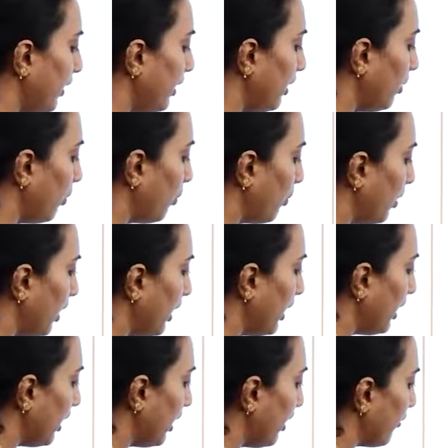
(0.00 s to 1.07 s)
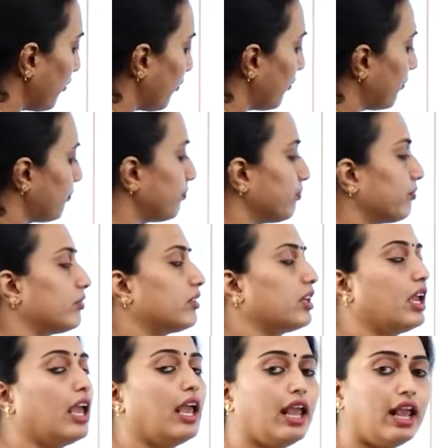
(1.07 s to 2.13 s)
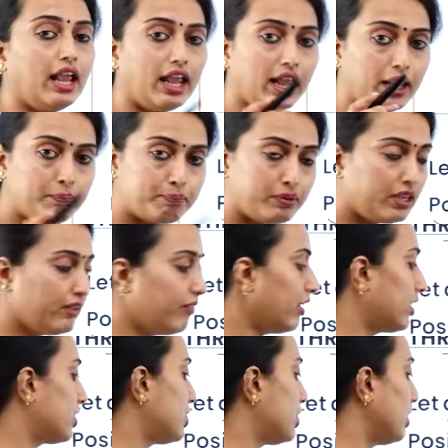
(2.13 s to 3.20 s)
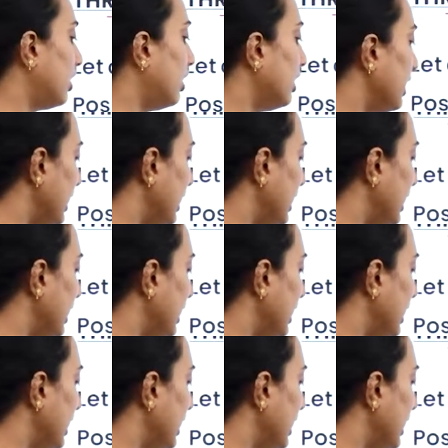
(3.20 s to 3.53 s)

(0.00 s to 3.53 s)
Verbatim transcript: and only if A P vector